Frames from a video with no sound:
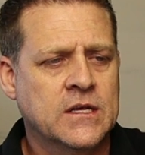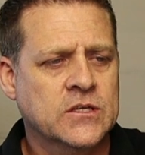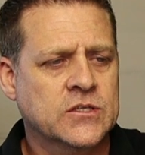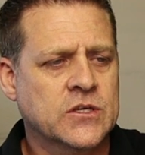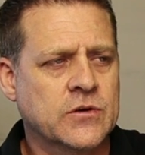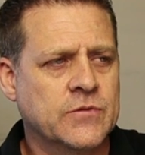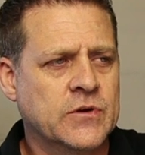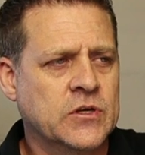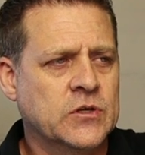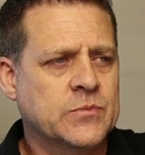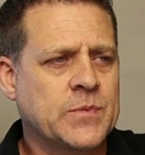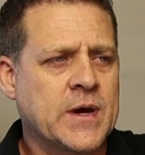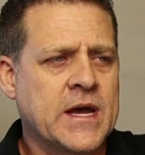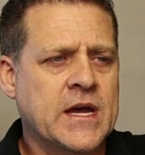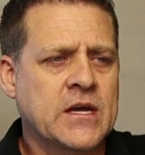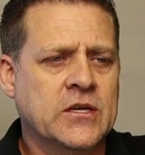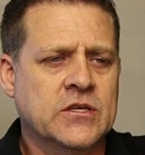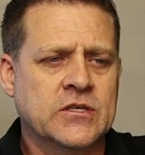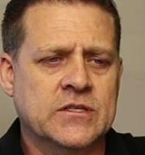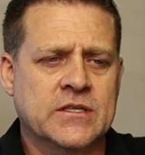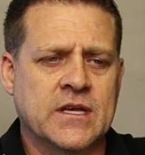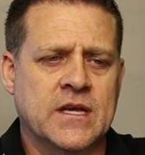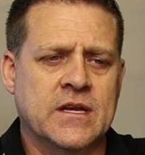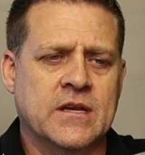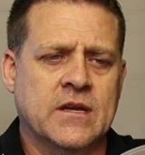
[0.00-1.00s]
So each
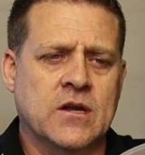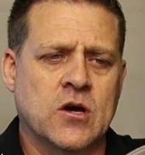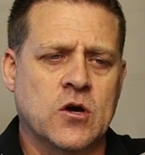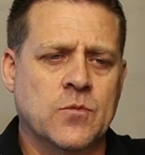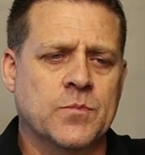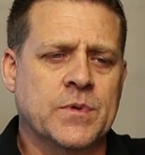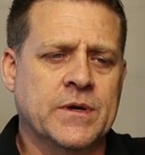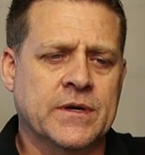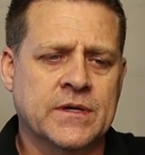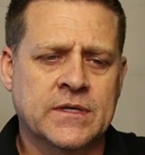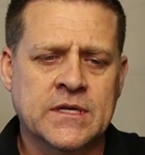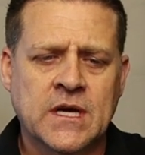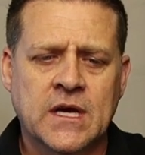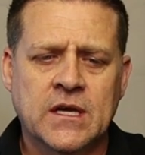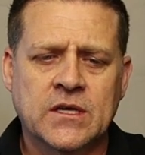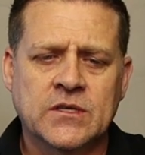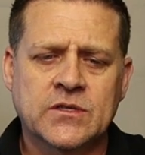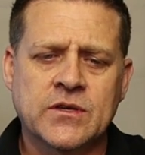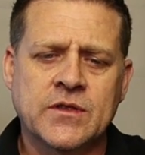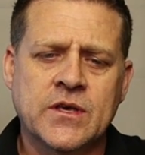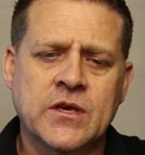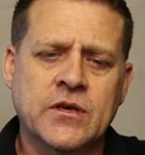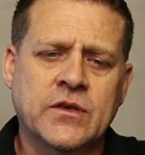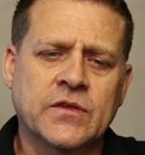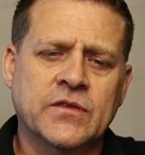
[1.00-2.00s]
page is then opened.
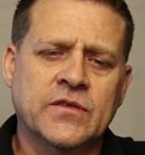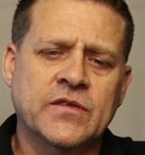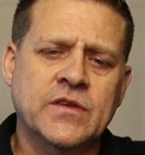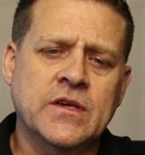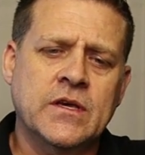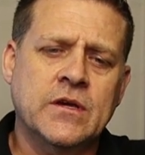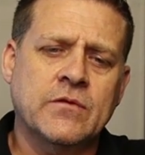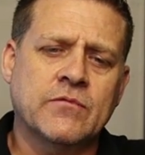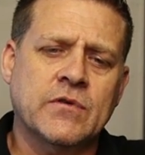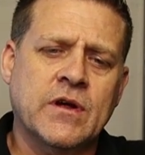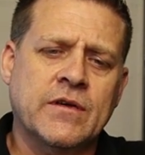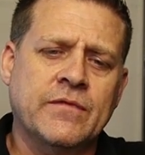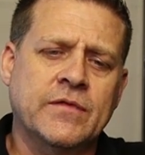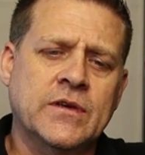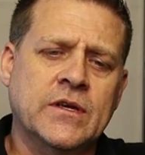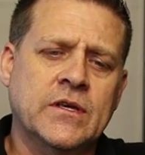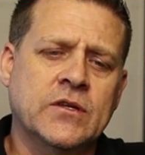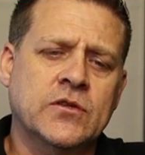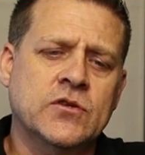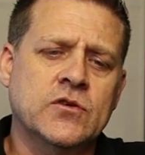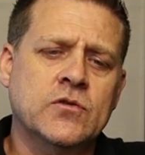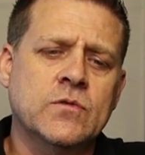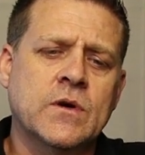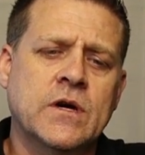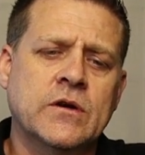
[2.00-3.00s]
So there you can see roughly
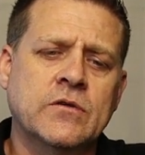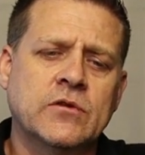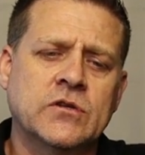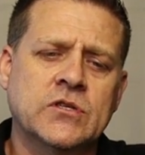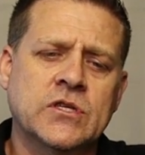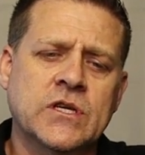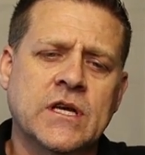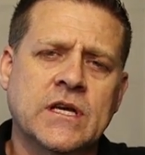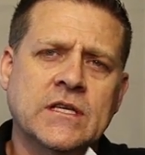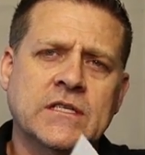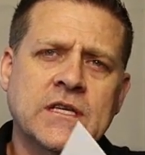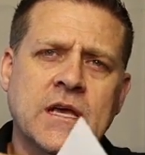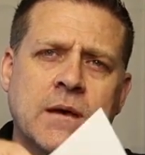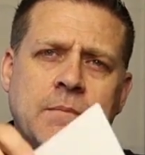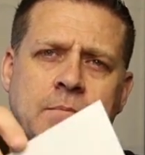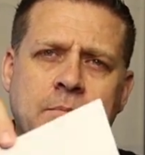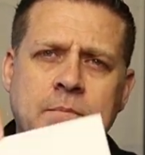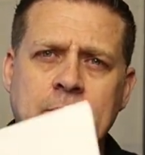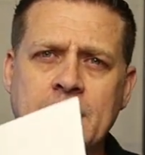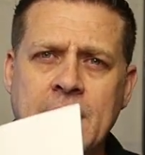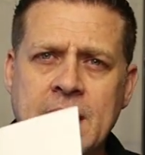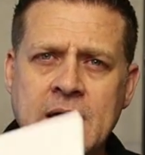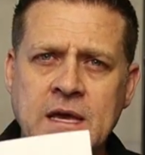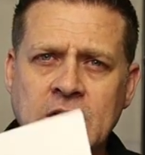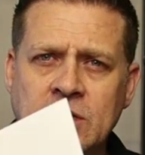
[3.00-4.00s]
200
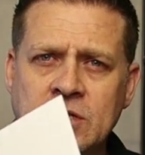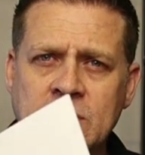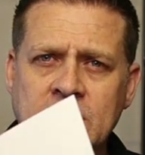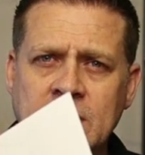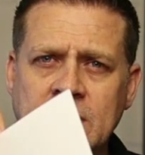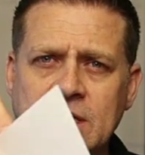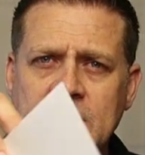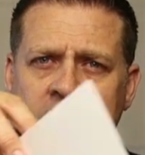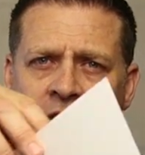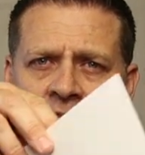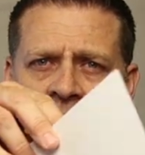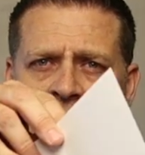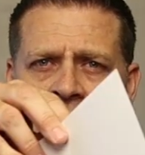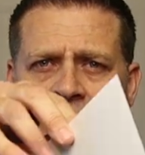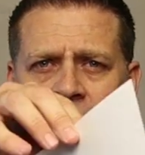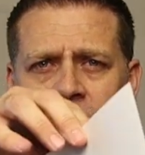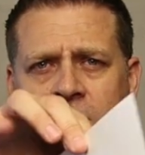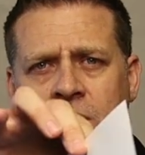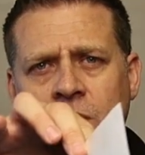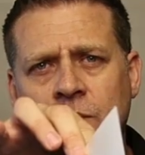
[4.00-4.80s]
GSM page thickness.